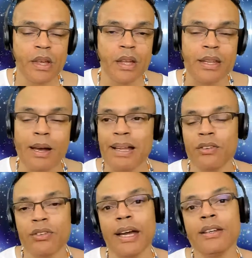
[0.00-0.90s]
Now, modern
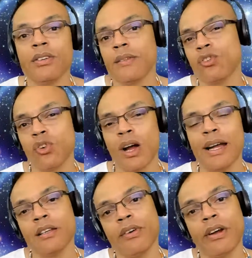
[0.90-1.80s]
scientists have
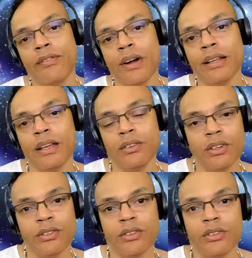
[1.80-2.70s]
tried to verify the
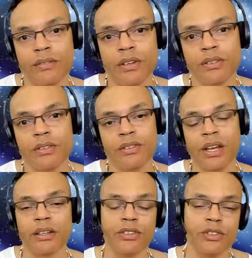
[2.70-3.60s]
existence of this
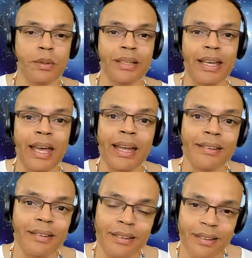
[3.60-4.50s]
intelligence, but they can't.